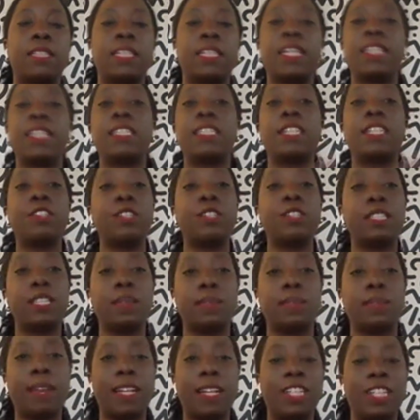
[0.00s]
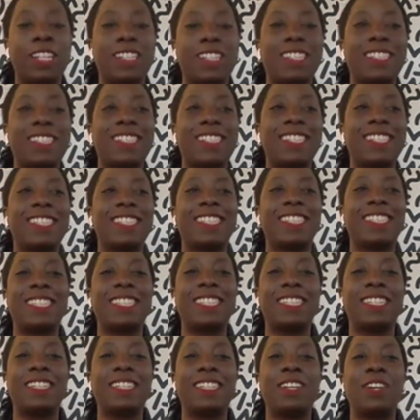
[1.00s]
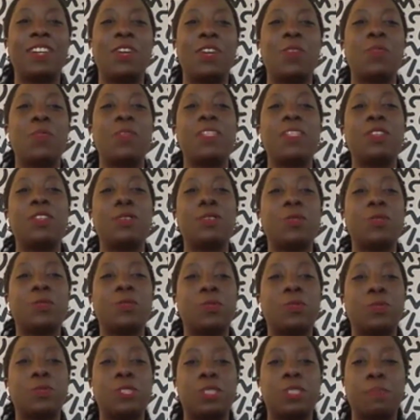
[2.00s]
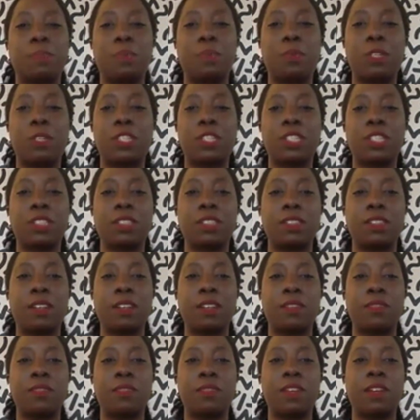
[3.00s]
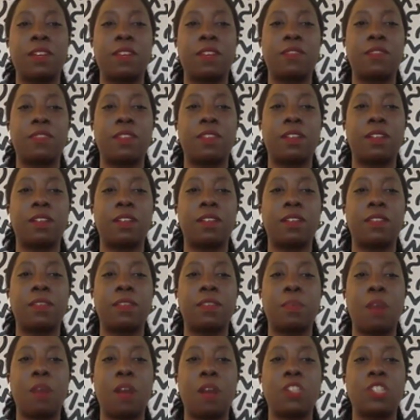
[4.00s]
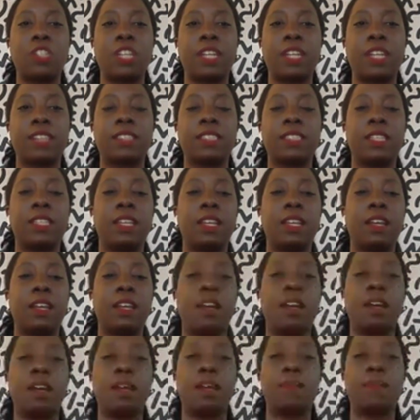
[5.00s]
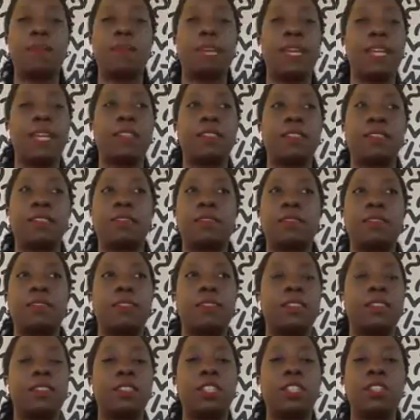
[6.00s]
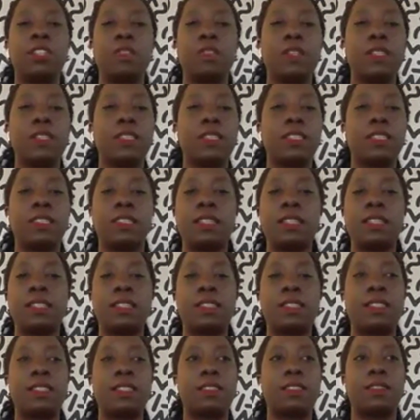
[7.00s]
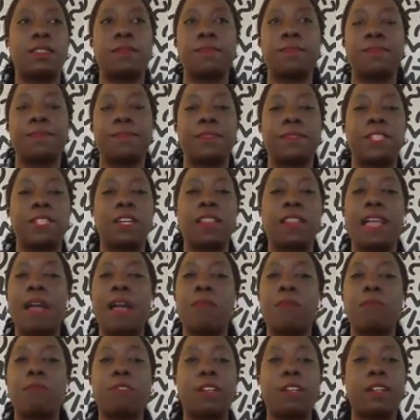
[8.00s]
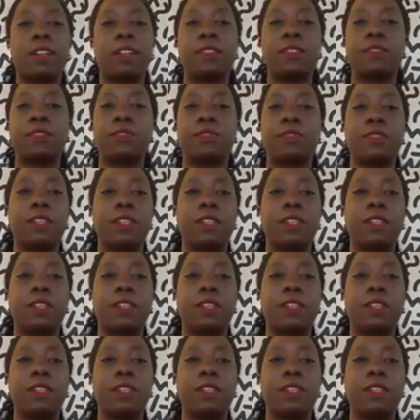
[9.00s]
the interior team actually did the windows portion of the project. And, it's collaborative.